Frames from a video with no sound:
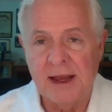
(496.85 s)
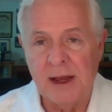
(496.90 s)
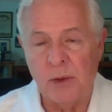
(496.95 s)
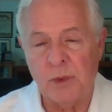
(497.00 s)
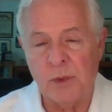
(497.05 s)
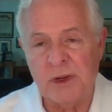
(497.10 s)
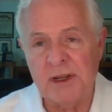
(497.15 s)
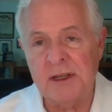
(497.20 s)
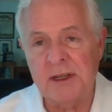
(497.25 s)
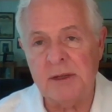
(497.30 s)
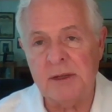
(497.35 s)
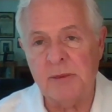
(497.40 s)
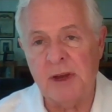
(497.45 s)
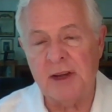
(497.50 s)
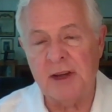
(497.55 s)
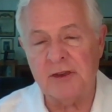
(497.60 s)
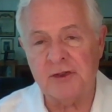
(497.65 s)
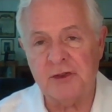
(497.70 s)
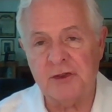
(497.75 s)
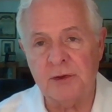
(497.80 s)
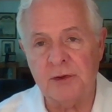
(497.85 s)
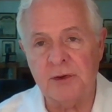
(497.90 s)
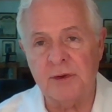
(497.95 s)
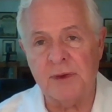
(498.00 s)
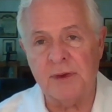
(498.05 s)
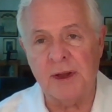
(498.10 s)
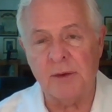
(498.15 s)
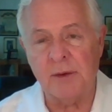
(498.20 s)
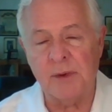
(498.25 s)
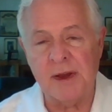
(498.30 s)
And we need to make sure
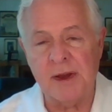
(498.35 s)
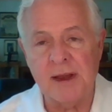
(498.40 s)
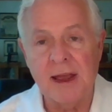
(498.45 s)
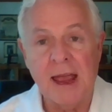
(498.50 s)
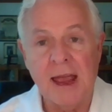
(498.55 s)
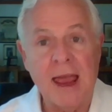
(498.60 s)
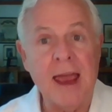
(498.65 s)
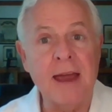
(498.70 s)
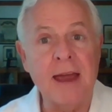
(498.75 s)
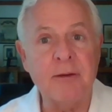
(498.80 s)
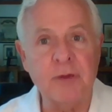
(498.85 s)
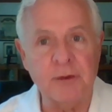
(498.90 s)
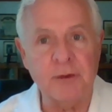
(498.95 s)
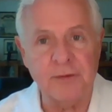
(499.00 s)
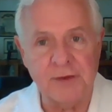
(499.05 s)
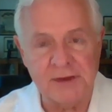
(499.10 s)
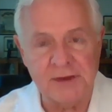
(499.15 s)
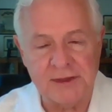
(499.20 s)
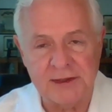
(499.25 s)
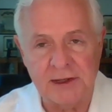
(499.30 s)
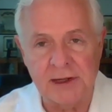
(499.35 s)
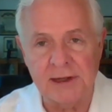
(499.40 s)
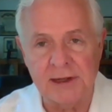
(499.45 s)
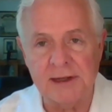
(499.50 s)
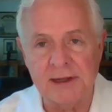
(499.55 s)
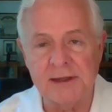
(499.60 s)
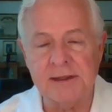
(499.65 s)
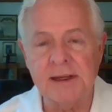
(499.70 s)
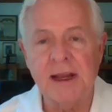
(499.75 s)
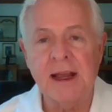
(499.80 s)
that we have the
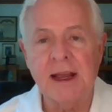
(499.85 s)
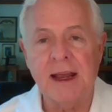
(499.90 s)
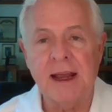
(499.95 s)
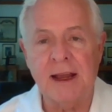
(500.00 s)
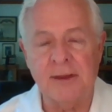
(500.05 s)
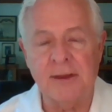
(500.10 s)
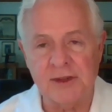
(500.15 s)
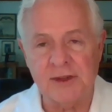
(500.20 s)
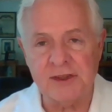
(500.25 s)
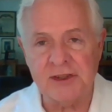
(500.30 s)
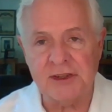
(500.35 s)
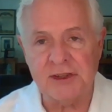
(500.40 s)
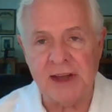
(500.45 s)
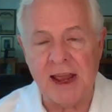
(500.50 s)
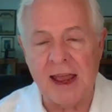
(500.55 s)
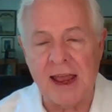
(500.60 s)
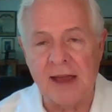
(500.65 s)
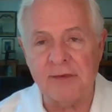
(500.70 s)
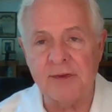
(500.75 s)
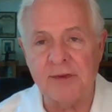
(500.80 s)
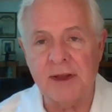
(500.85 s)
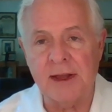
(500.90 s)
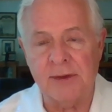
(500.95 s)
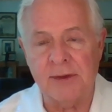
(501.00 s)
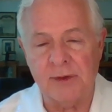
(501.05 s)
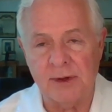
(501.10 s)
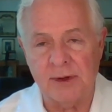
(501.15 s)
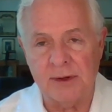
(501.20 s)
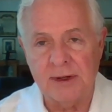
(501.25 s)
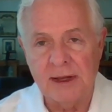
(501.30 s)
facilities and the staff
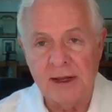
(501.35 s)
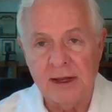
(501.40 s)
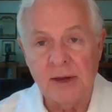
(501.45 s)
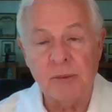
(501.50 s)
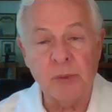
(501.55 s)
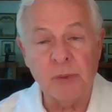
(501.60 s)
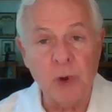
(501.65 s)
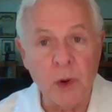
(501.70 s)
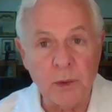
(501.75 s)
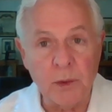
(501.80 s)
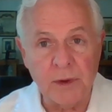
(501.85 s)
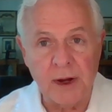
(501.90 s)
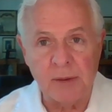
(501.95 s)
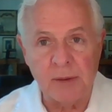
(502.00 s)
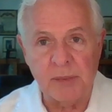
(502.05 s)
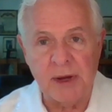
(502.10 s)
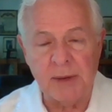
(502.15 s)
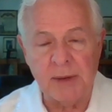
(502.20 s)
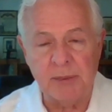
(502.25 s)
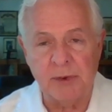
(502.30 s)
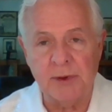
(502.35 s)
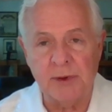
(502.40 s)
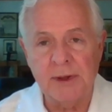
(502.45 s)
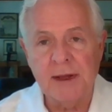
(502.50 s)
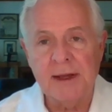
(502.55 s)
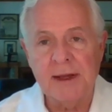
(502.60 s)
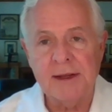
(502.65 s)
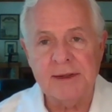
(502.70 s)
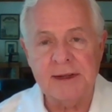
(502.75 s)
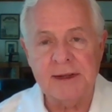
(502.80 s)
and the program people
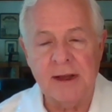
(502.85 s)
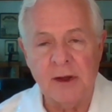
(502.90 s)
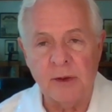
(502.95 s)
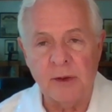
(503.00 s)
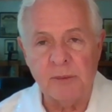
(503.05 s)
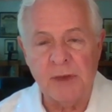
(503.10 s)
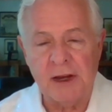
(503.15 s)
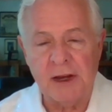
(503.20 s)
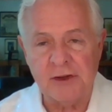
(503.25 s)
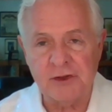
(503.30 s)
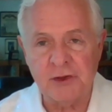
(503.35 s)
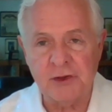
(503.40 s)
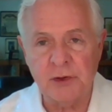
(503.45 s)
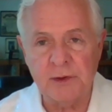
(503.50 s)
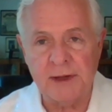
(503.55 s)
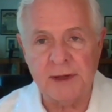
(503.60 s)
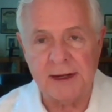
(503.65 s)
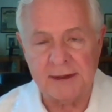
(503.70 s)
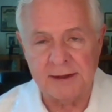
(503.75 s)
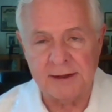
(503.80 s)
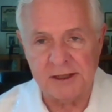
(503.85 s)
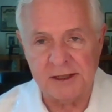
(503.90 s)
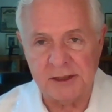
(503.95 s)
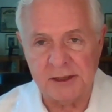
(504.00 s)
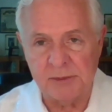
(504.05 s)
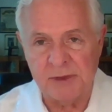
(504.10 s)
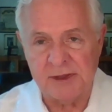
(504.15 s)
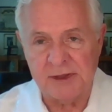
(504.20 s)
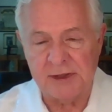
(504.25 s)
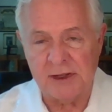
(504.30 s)
to help make sure that
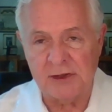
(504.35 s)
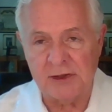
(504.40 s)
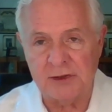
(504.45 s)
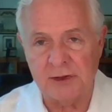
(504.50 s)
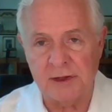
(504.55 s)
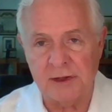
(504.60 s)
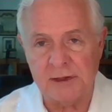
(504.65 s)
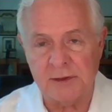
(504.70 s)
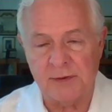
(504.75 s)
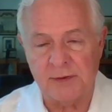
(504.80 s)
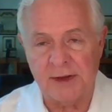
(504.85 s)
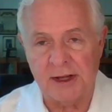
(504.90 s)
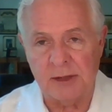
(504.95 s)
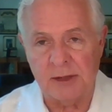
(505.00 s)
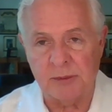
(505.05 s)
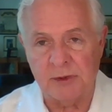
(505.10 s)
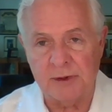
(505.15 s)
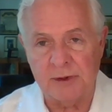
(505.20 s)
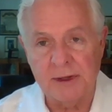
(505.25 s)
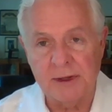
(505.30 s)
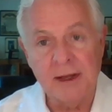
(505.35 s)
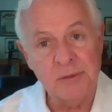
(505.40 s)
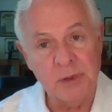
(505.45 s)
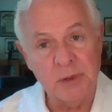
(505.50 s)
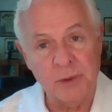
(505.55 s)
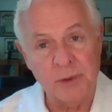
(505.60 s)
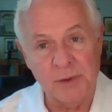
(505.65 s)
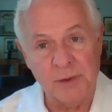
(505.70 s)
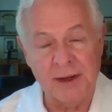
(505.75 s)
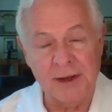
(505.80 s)
customization is available.
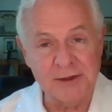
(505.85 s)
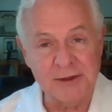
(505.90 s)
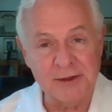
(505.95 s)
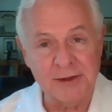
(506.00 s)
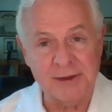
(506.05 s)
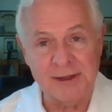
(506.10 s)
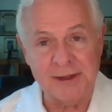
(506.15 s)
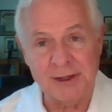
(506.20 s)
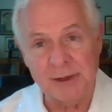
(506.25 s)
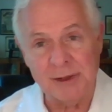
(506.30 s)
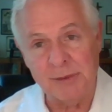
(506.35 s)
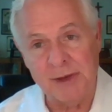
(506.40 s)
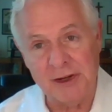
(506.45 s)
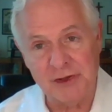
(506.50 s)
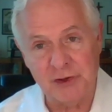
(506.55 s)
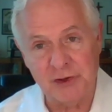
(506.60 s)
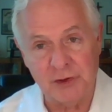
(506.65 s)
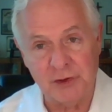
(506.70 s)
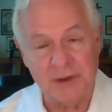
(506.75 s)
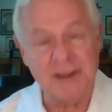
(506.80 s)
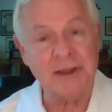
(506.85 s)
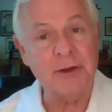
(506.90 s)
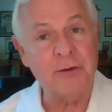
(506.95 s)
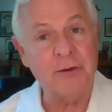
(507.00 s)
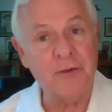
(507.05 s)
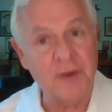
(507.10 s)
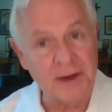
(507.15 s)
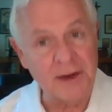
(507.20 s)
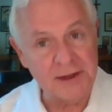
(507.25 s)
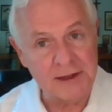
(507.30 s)
But we also need to make sure that the
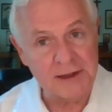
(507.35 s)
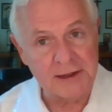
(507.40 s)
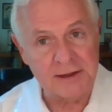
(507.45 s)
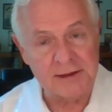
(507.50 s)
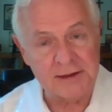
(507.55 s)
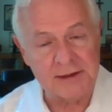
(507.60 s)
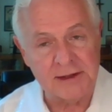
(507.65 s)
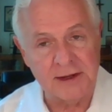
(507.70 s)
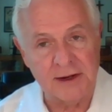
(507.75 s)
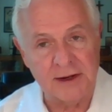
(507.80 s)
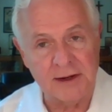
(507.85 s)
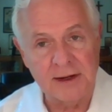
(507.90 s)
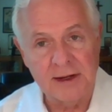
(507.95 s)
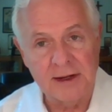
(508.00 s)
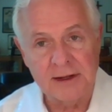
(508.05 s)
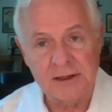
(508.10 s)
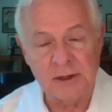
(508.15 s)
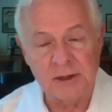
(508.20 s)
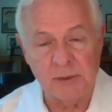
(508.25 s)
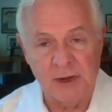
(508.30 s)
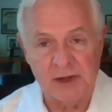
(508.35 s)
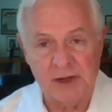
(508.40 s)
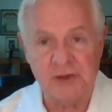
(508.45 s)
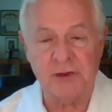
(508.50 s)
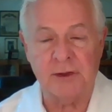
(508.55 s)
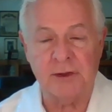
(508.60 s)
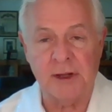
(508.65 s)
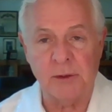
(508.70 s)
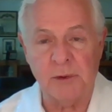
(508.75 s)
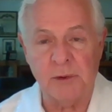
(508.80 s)
funding is there to make
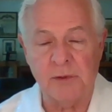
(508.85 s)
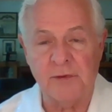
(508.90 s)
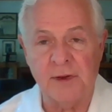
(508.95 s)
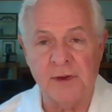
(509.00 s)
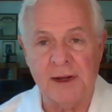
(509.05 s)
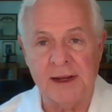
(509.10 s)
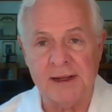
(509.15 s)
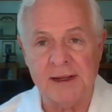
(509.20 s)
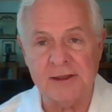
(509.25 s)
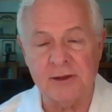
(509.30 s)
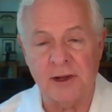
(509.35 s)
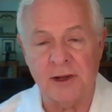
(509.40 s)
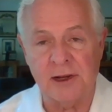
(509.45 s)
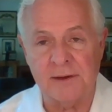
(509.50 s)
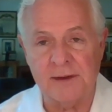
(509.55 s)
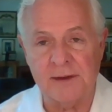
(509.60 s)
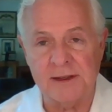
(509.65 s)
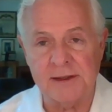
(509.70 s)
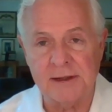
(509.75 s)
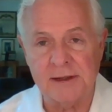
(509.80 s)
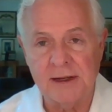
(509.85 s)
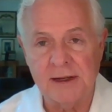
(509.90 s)
sure that we finance all of this.